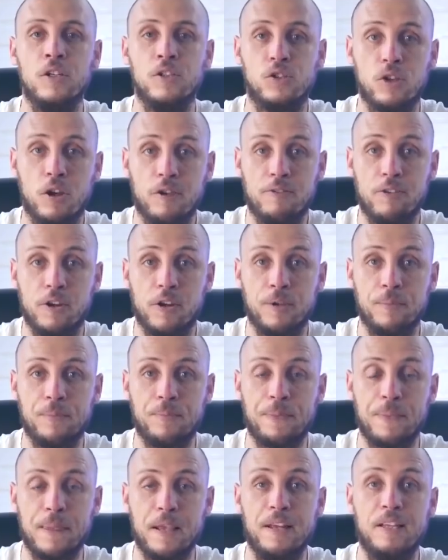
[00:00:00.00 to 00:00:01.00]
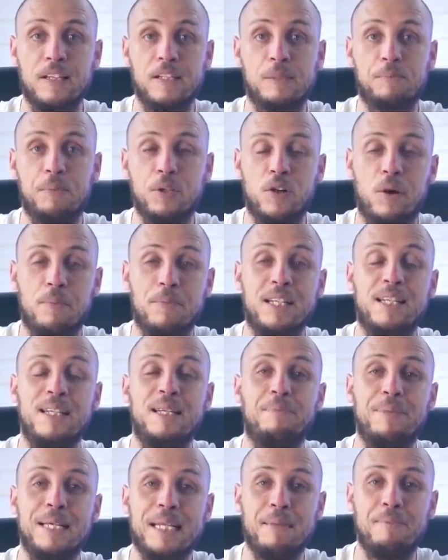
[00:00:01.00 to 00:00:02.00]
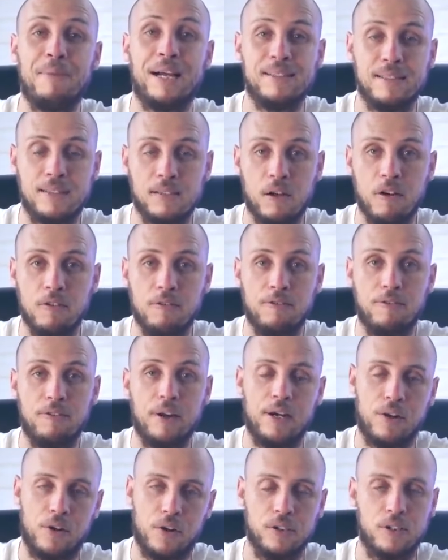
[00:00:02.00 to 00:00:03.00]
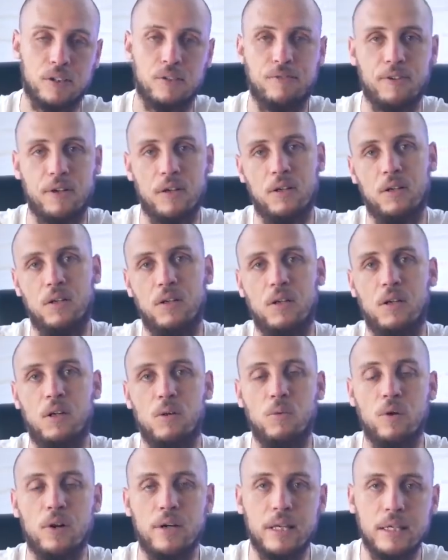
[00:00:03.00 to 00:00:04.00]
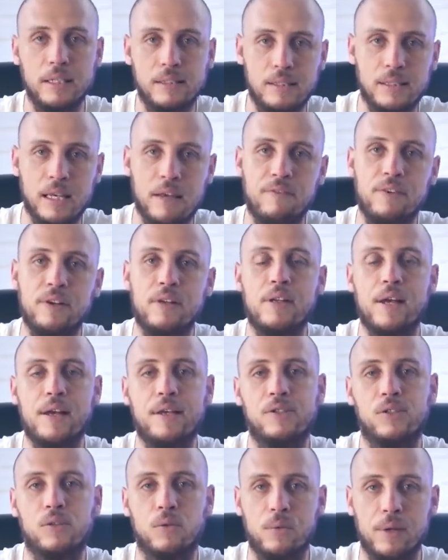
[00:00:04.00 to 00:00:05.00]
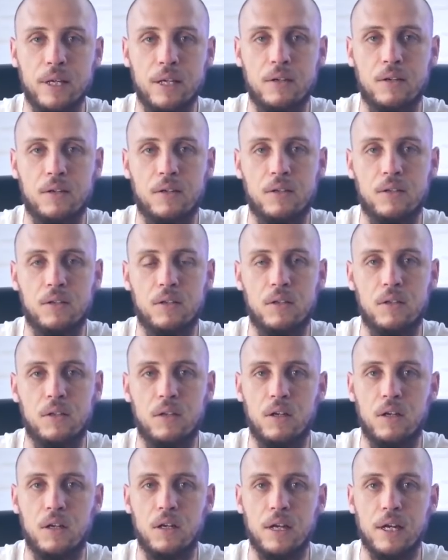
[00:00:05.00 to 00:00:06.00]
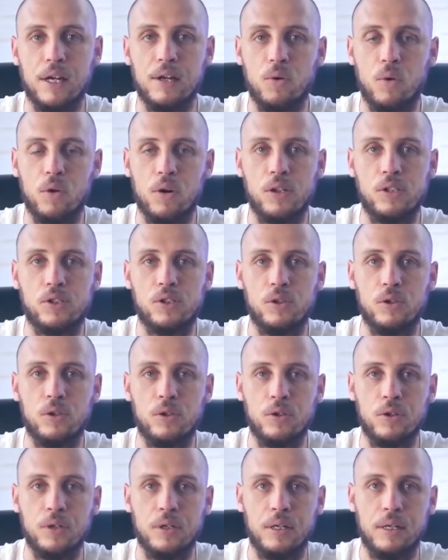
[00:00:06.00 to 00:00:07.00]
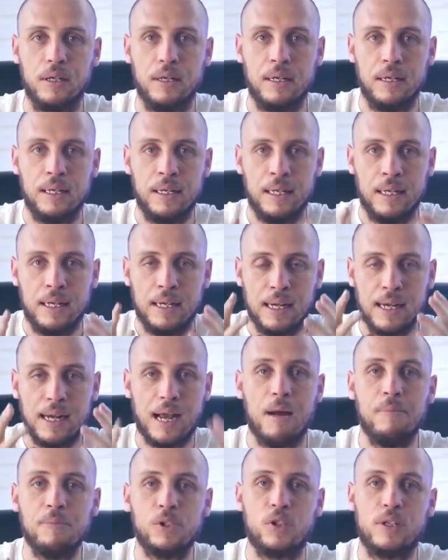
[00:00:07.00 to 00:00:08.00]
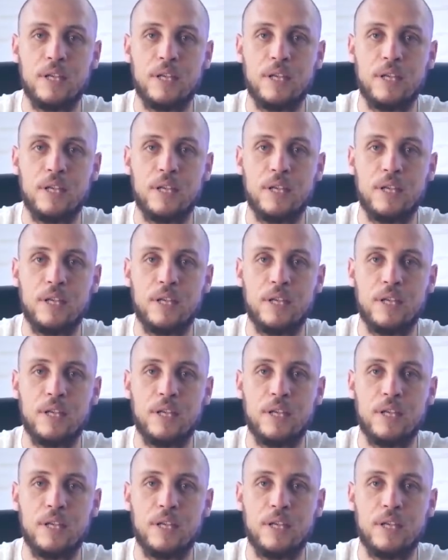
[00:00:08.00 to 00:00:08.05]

So far, it has predominantly been myself and Christopher working seven days a week in order to come